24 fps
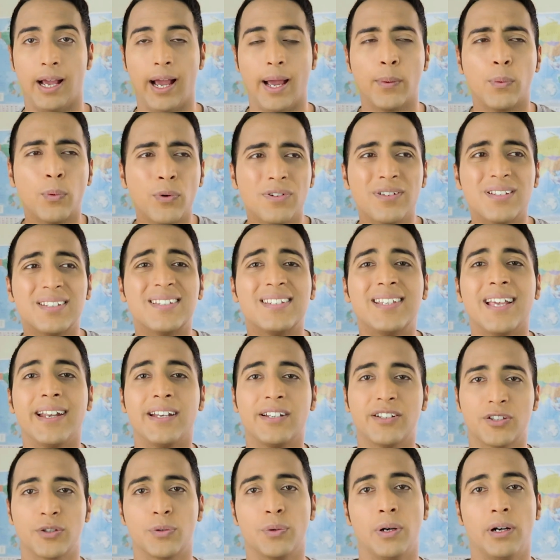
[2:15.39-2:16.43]
I wouldn't
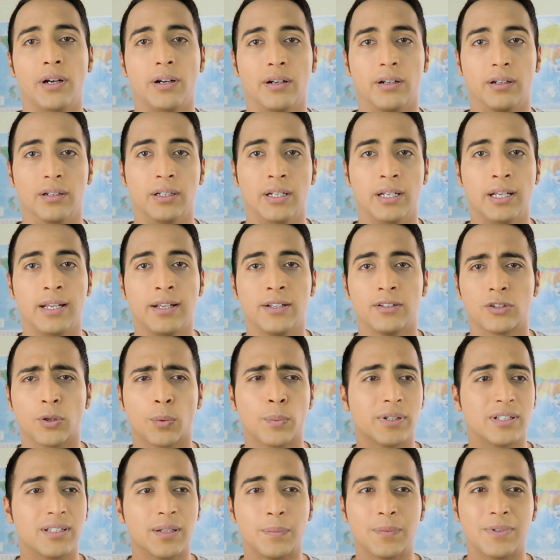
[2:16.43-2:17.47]
say to her. So
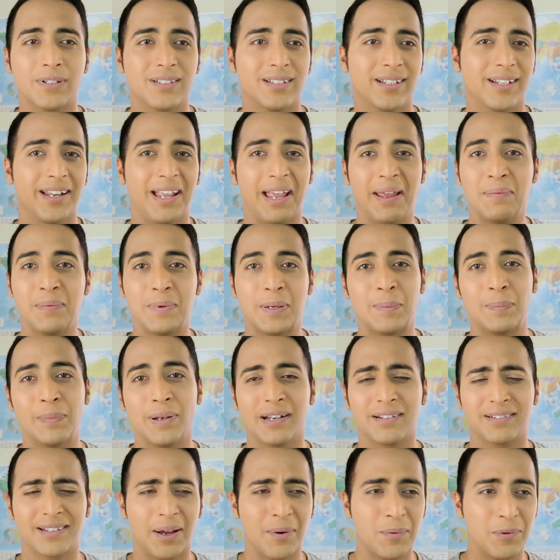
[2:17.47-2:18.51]
when someone said Emily
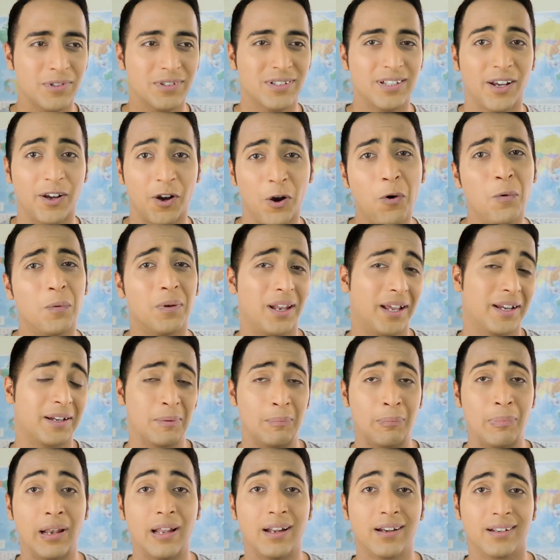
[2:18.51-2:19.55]
Blunt, I wouldn't say, oh, like a
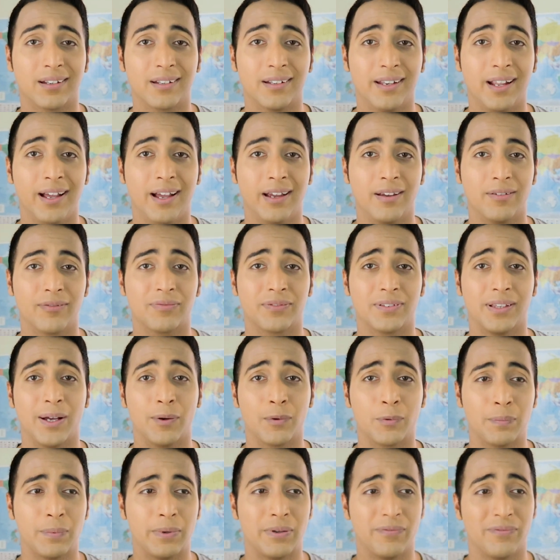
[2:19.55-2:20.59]
blunt knife. That
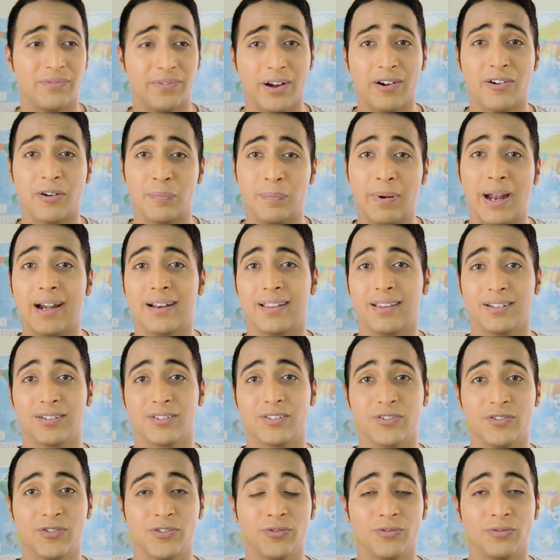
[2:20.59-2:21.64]
would be a very bad thing
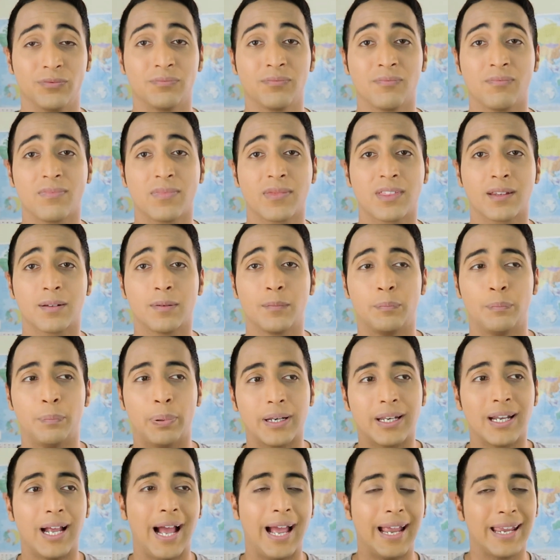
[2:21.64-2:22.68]
to do.
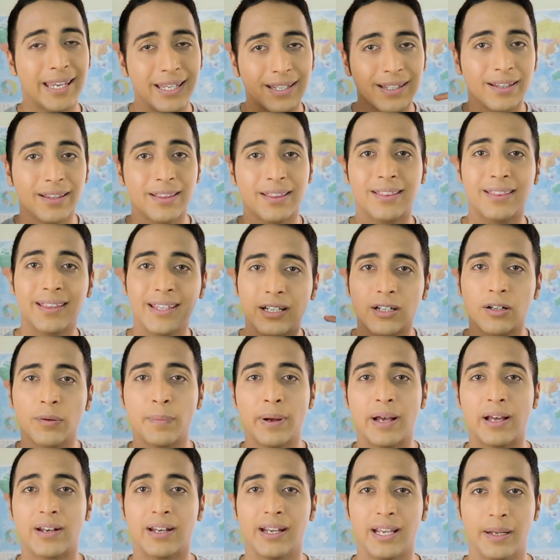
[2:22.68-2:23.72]
But I can think
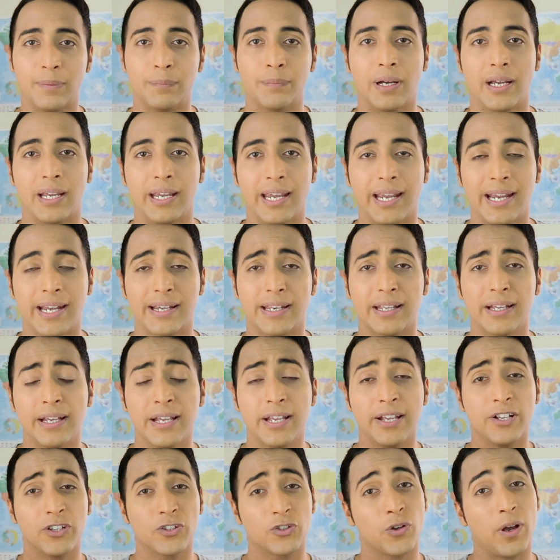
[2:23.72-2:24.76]
about it in my head,
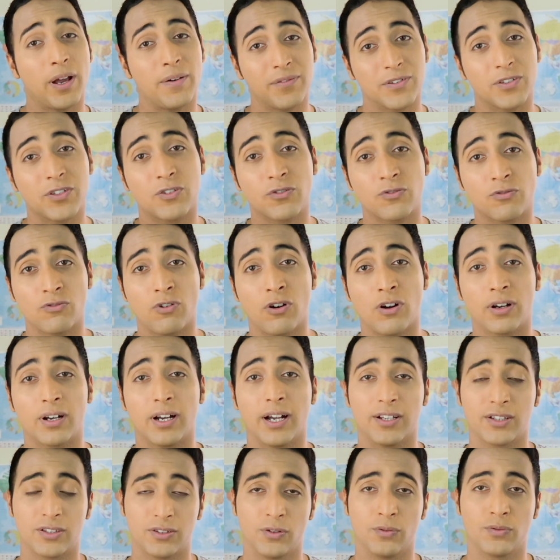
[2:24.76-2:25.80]
so I have a
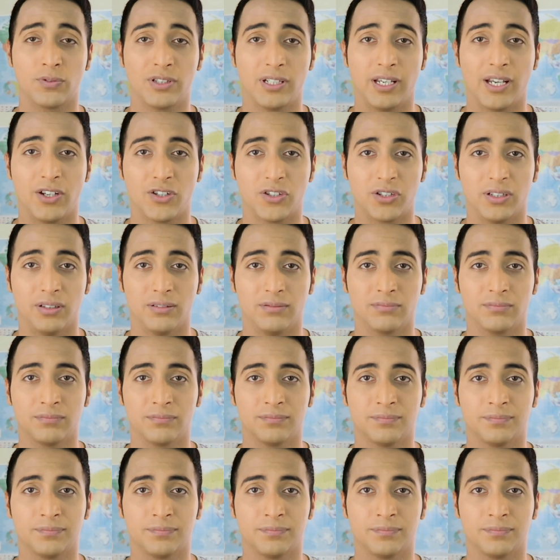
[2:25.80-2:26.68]
strong association.